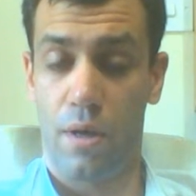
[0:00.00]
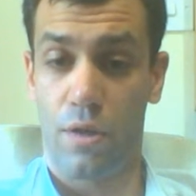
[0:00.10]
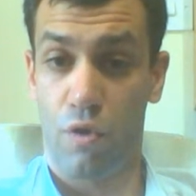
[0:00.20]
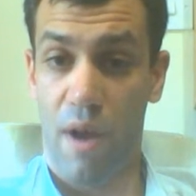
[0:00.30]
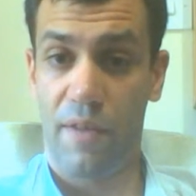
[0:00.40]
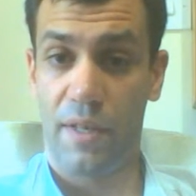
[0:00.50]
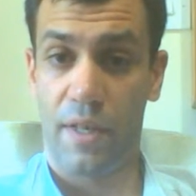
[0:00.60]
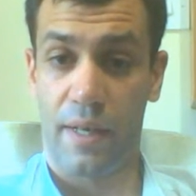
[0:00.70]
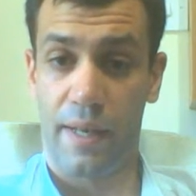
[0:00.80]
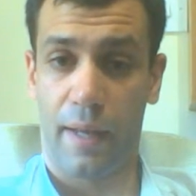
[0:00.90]
drafting
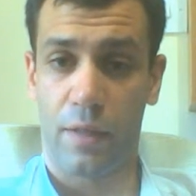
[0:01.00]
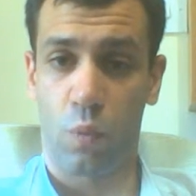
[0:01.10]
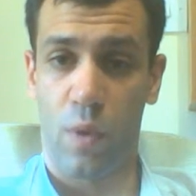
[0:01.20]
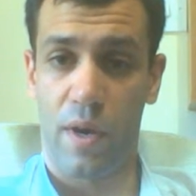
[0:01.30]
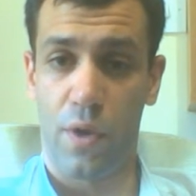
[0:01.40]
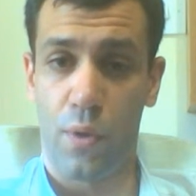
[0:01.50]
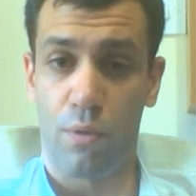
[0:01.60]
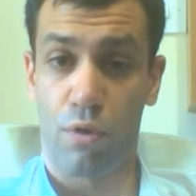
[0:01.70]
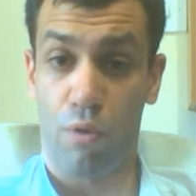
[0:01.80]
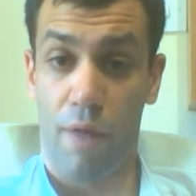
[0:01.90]
techniques when you
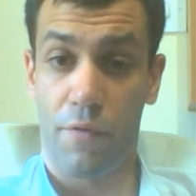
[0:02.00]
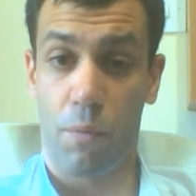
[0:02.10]
draft your